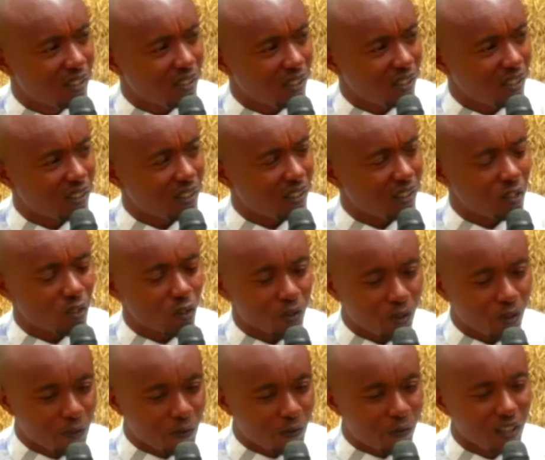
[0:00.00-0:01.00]
Yeah.
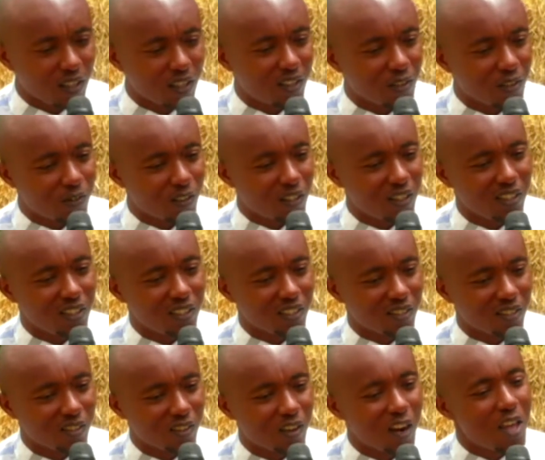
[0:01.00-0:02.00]
So the Father
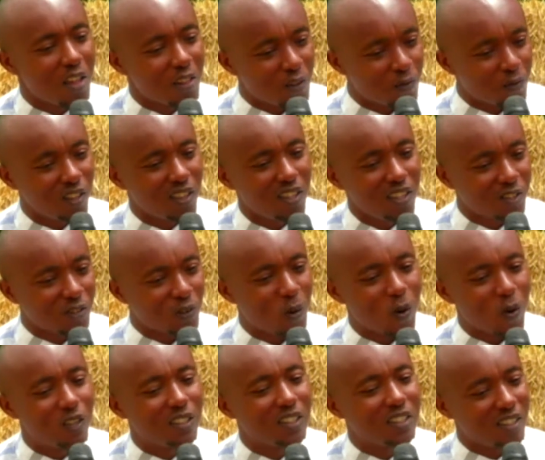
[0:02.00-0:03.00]
is not, the Father is God.